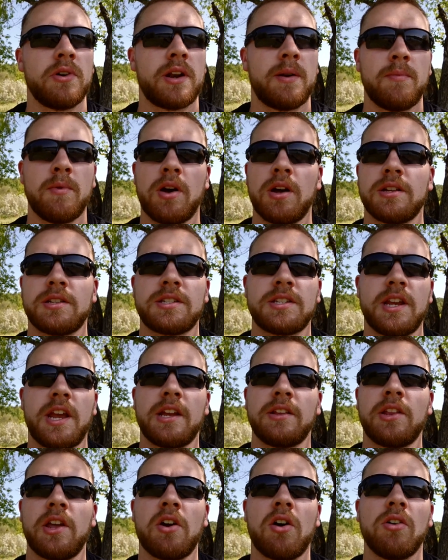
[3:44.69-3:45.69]
And I'm not
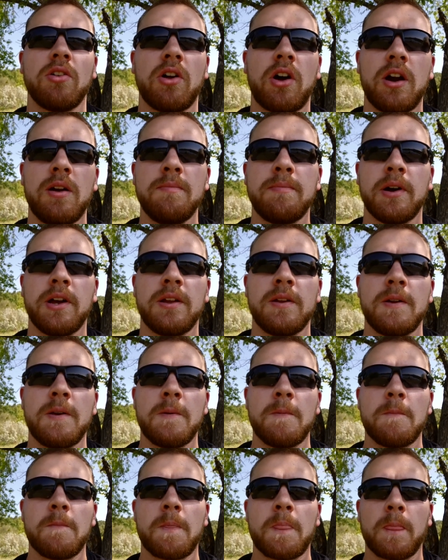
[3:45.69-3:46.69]
saying they all are, but
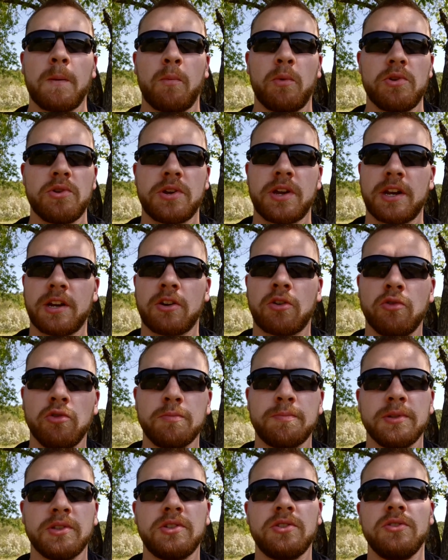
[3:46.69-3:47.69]
when you get a
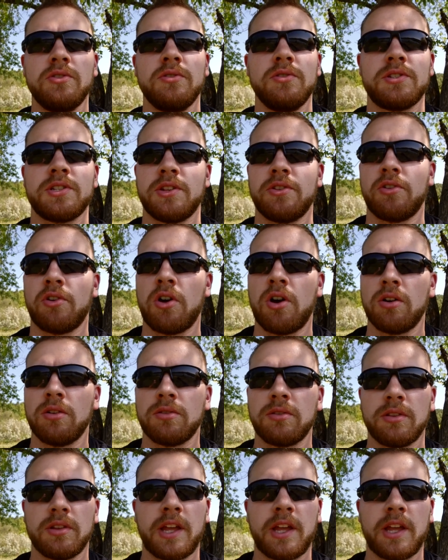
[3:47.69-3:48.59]
group of dudes and they're all